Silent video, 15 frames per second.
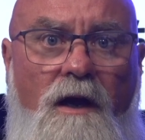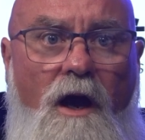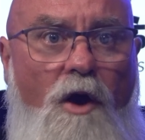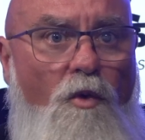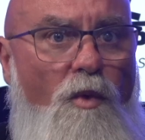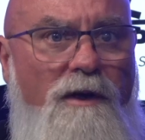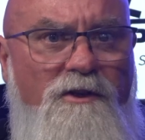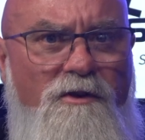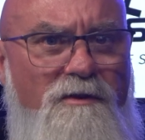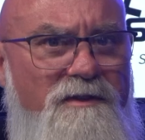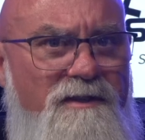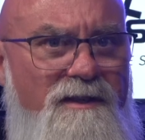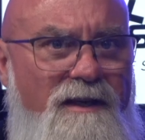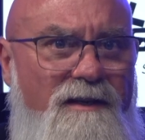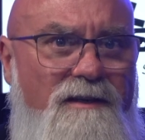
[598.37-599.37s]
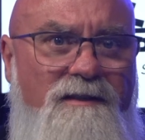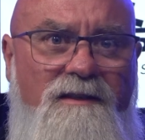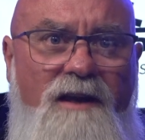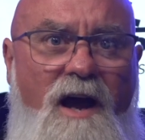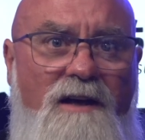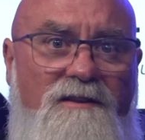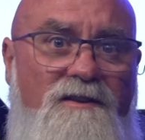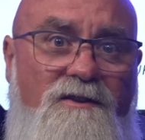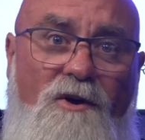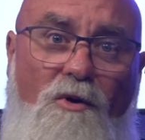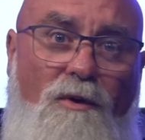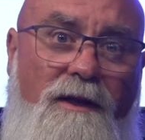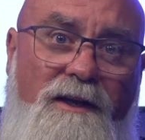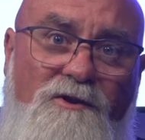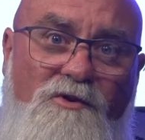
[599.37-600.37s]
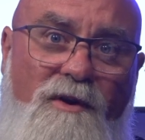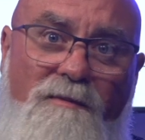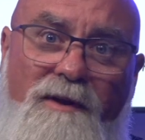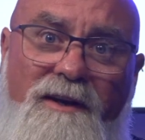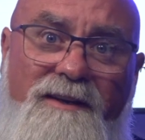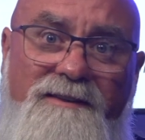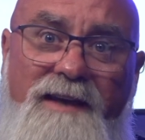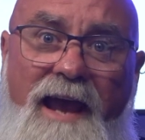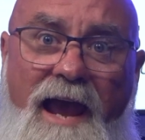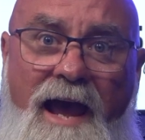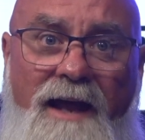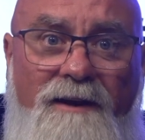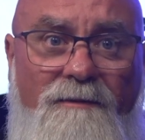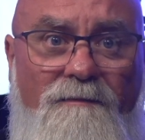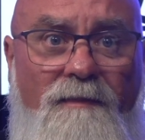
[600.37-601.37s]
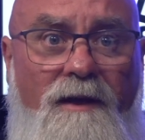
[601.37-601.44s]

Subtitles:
Original sin is not solely attributed to Adam.